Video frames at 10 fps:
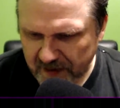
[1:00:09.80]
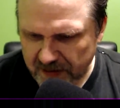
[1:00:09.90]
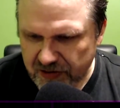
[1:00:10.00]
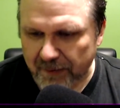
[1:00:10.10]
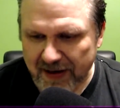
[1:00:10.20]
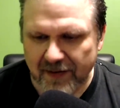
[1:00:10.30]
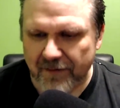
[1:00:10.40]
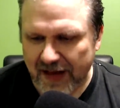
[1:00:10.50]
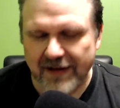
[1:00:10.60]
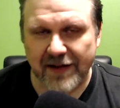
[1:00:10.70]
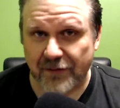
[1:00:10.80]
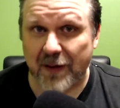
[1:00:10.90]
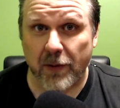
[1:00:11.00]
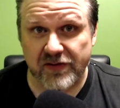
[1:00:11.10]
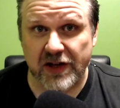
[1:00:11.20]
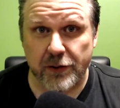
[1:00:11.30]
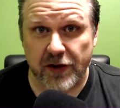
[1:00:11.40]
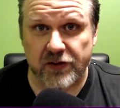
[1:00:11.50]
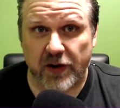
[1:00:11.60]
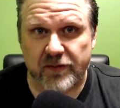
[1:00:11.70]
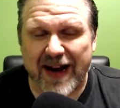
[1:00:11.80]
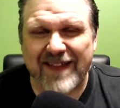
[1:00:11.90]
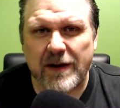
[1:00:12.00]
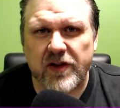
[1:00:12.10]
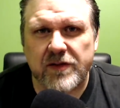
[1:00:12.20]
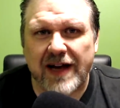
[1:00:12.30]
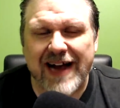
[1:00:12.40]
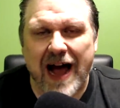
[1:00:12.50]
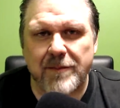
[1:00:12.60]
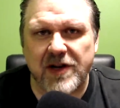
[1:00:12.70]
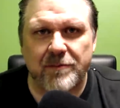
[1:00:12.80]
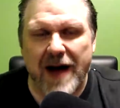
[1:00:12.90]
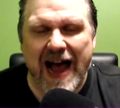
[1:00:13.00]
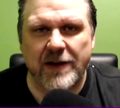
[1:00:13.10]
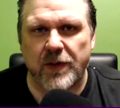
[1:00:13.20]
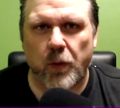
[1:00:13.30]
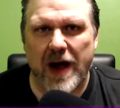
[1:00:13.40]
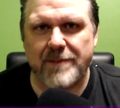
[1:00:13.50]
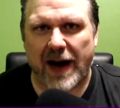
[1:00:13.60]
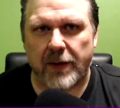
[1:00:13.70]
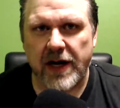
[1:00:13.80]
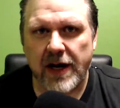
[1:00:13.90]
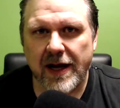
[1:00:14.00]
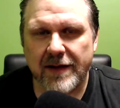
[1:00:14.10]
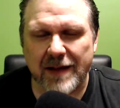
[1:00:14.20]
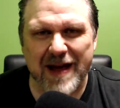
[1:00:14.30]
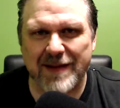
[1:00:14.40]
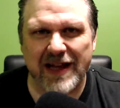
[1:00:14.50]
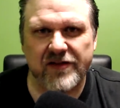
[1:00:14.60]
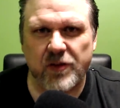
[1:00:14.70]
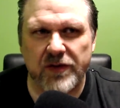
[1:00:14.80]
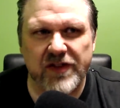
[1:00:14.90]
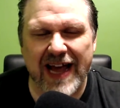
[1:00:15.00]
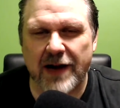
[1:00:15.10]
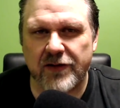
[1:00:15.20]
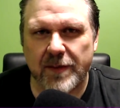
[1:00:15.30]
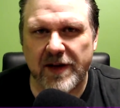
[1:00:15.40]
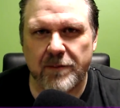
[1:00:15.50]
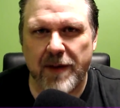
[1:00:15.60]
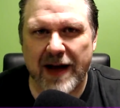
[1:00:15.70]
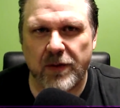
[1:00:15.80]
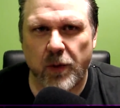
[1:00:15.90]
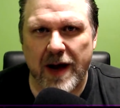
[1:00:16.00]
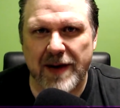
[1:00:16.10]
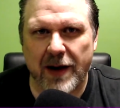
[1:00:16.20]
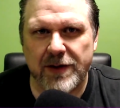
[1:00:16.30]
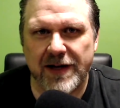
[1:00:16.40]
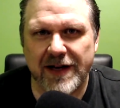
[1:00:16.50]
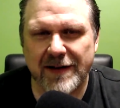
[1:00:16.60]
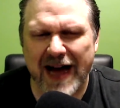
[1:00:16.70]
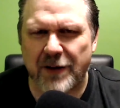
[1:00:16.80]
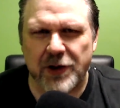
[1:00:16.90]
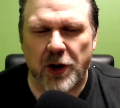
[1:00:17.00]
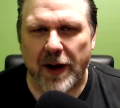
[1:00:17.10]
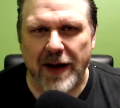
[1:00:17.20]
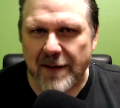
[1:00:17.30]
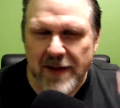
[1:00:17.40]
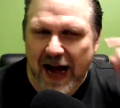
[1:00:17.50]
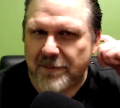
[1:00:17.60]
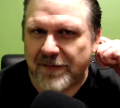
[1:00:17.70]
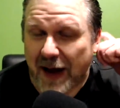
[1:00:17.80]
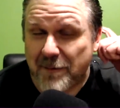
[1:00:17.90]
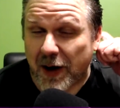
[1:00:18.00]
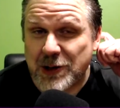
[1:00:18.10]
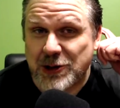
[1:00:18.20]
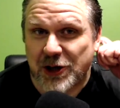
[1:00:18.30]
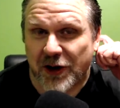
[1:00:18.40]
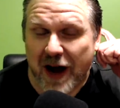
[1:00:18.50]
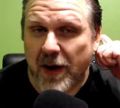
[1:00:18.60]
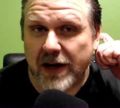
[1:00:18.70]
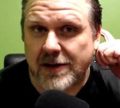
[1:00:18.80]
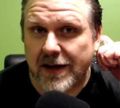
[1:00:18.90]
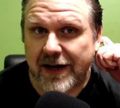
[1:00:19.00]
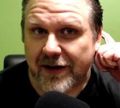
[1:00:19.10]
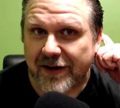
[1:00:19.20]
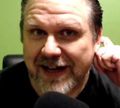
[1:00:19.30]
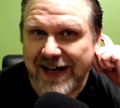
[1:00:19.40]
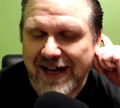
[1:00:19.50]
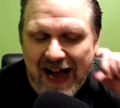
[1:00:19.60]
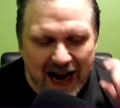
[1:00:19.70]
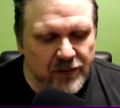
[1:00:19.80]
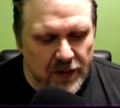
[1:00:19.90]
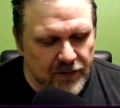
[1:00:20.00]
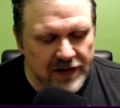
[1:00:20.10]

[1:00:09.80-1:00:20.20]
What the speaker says: Chubby and the Fat Boys did do the twist, but I think it was combined with Wipeout. Like maybe Let's Twist Again or something combined with Wipeout. I don't know. I'm unsure. I'm unclear. As we